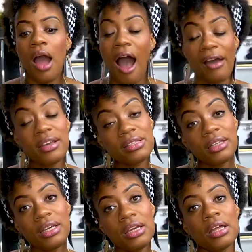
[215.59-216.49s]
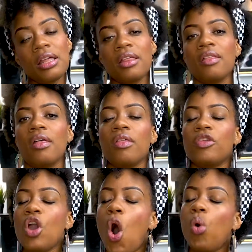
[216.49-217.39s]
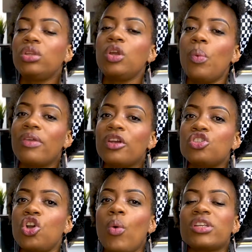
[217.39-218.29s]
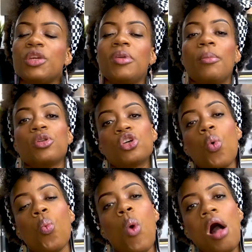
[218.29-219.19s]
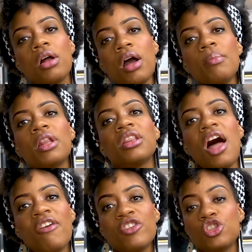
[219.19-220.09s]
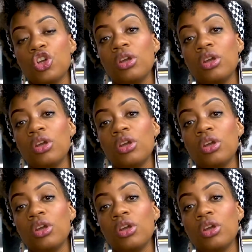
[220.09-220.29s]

Honestly, the only way that you're going to be able to welcome love into